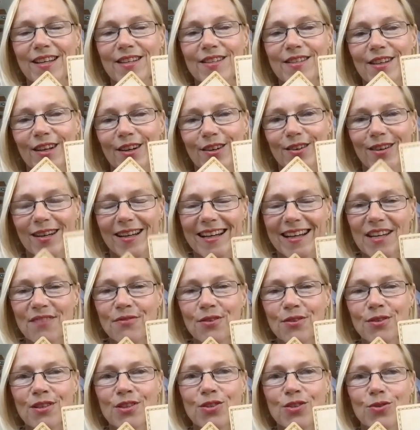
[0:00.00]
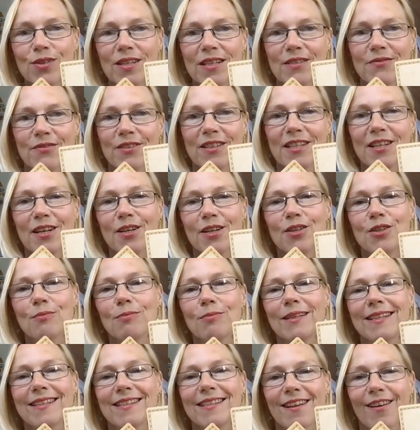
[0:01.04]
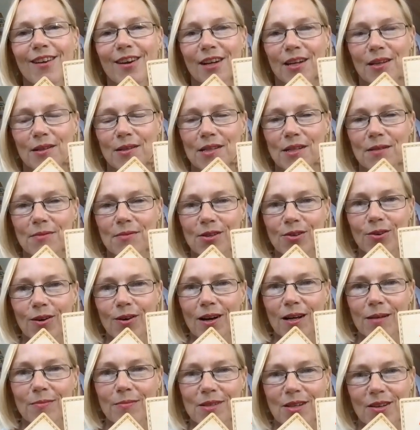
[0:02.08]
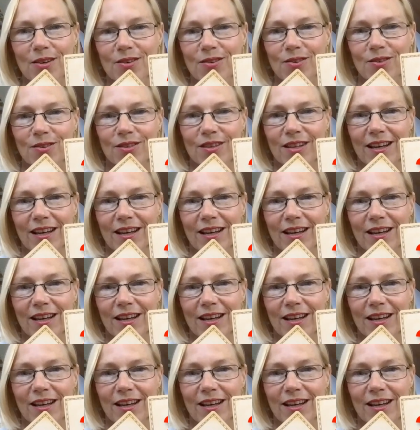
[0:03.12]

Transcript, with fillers: So if you enjoy this video, do please like and subscribe so